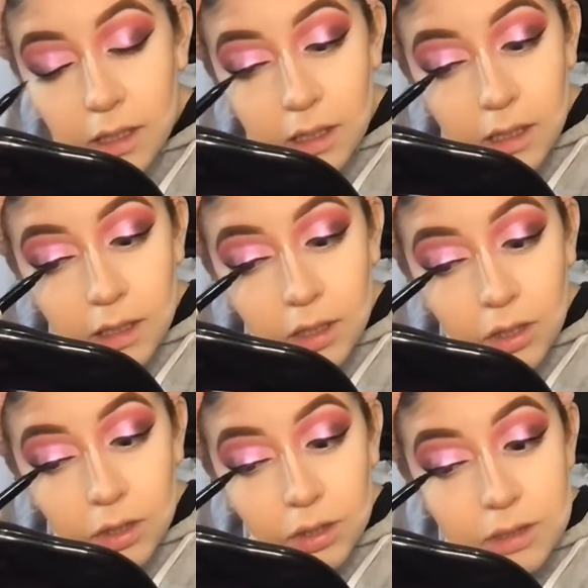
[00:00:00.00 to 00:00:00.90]
a
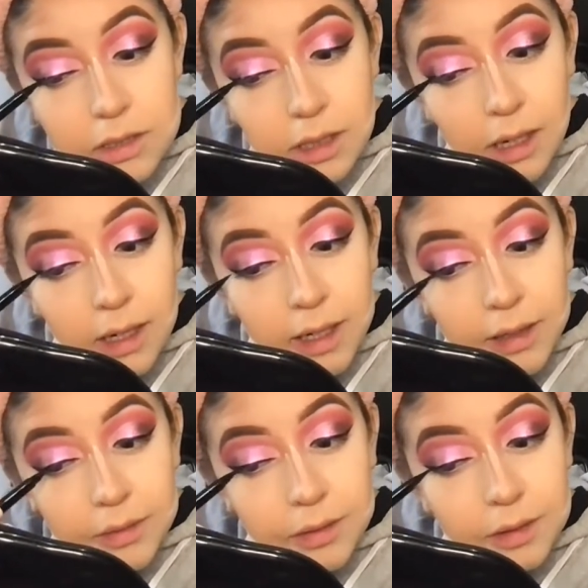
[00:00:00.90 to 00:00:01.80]
girls' night,
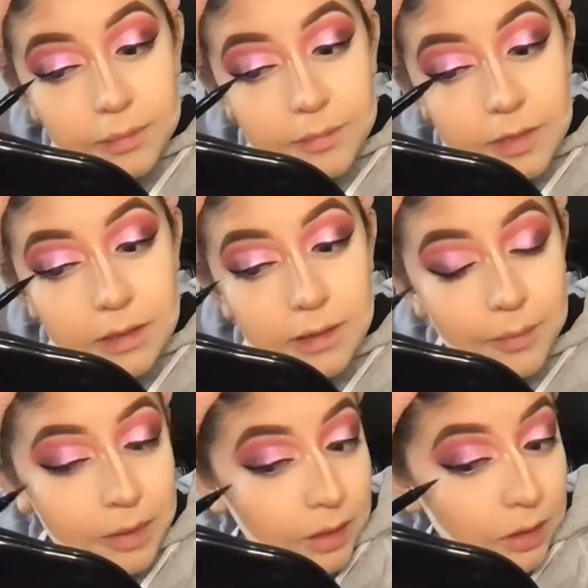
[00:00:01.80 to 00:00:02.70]
or not
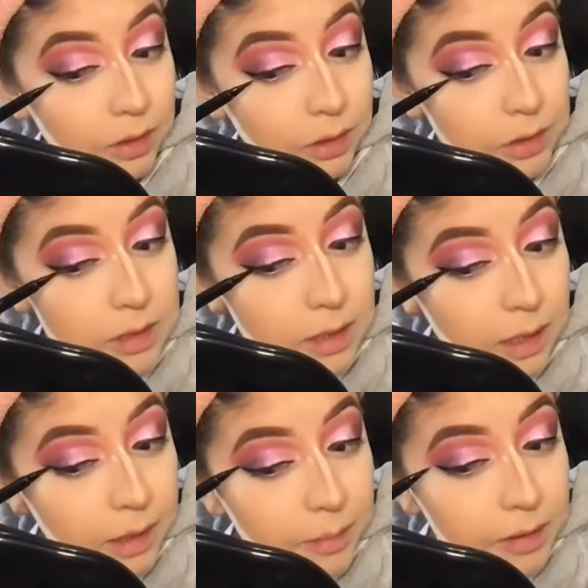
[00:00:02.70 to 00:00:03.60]
really a girls'
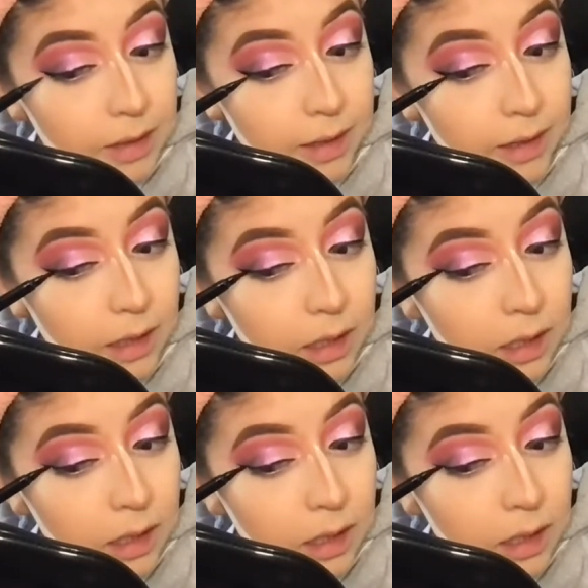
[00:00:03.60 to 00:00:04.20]
night, but like,